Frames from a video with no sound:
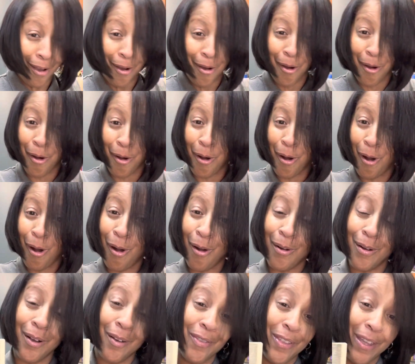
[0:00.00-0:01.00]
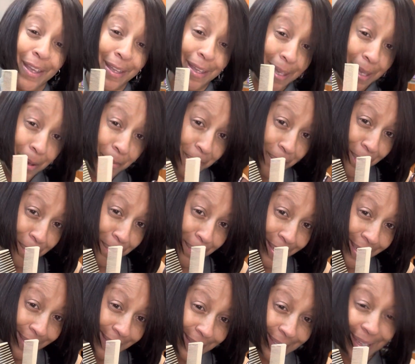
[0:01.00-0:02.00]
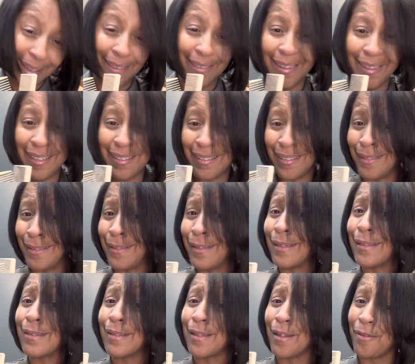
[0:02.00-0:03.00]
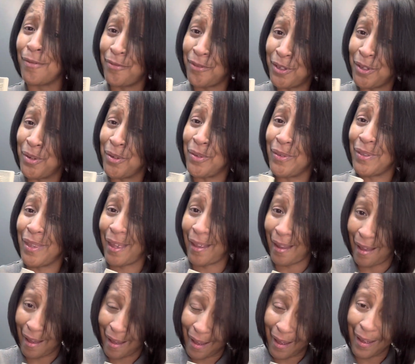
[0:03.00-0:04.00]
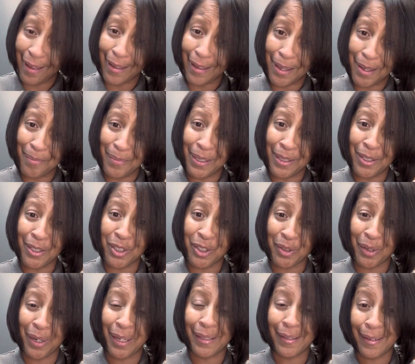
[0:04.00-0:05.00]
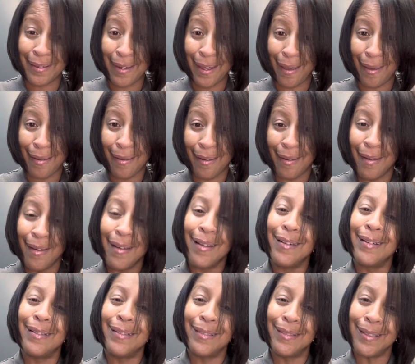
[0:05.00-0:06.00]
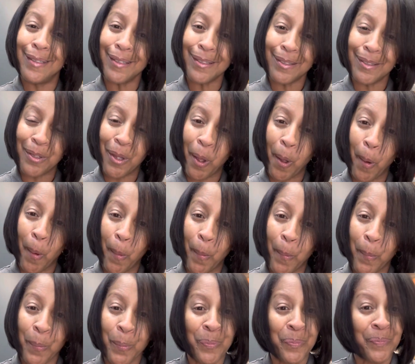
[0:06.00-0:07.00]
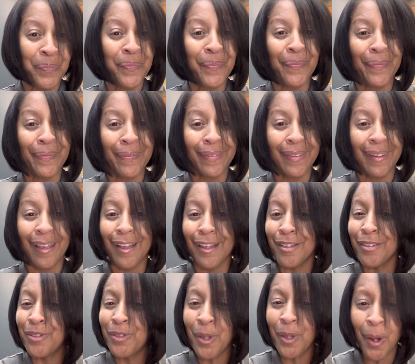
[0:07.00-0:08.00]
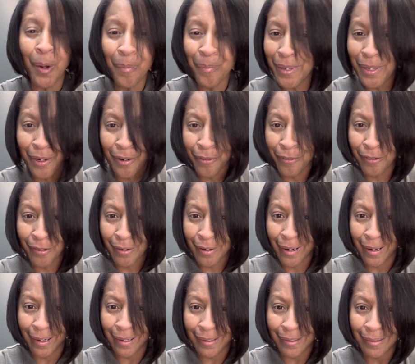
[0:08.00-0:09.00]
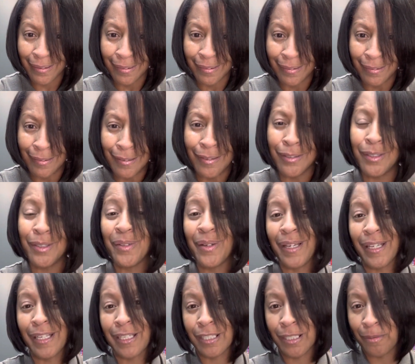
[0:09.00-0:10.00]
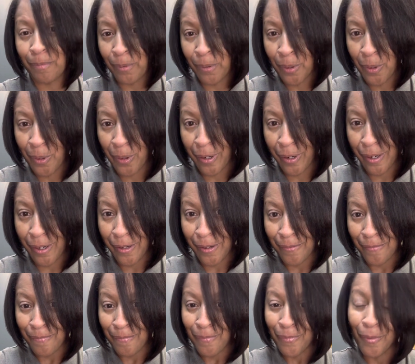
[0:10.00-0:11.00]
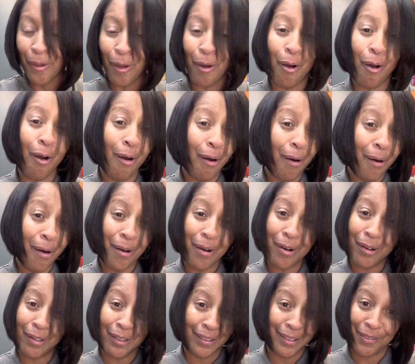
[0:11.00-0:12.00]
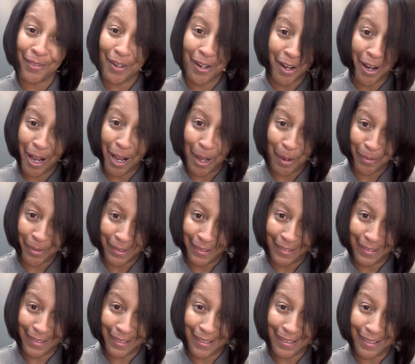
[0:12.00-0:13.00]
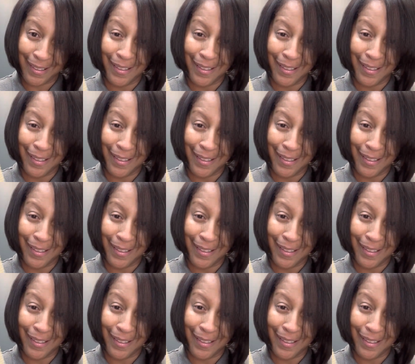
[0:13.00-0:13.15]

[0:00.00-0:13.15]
all of the implements, and this is just a few that I am illustrating today, just know, don't be afraid to explore all of our options,